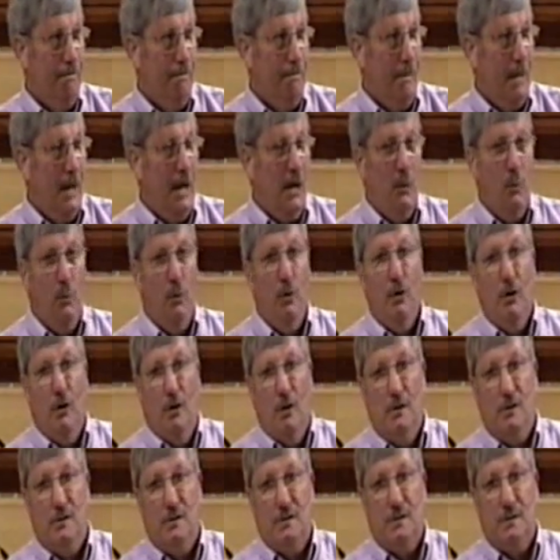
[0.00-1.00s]
At
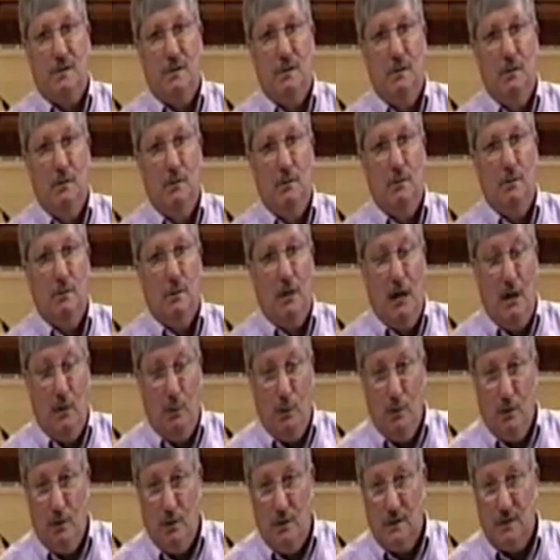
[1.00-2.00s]
worst,
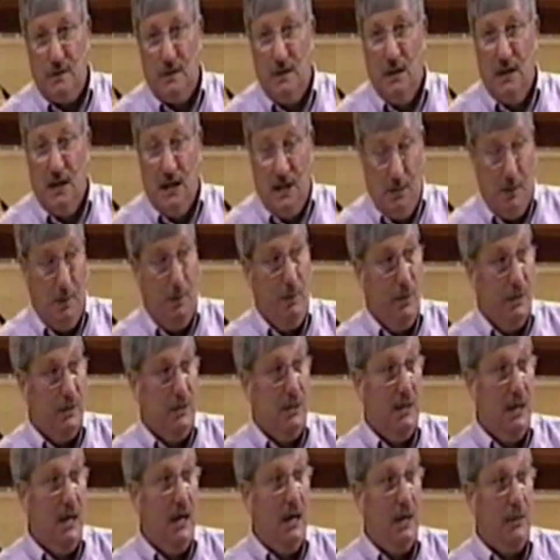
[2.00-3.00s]
they'll be put to
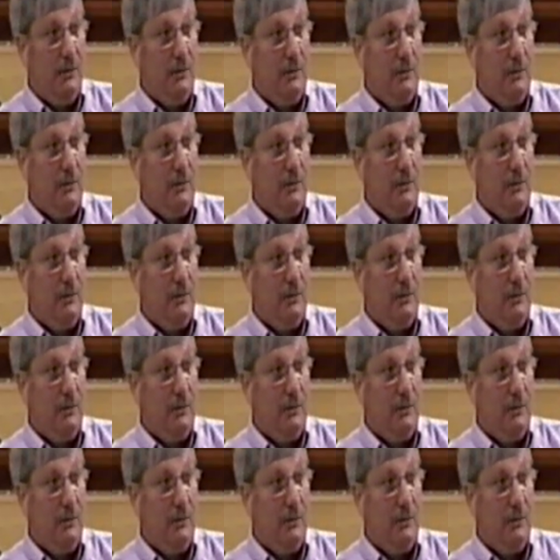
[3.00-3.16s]
death.